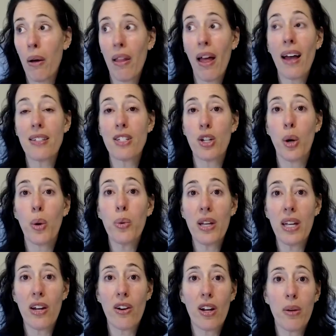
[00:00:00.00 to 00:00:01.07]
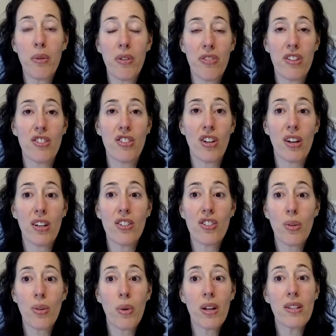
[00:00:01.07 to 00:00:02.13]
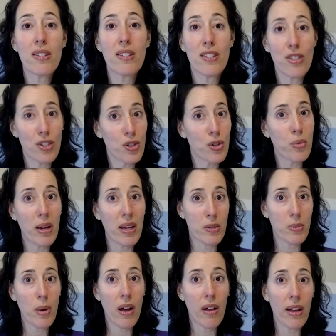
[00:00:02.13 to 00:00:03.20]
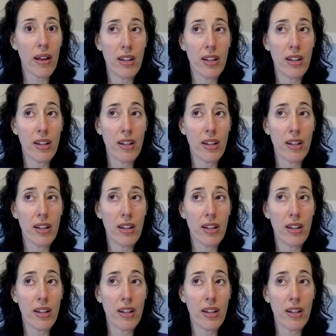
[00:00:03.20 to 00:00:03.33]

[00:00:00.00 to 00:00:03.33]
last and only hearing with the judge was Zoom as well,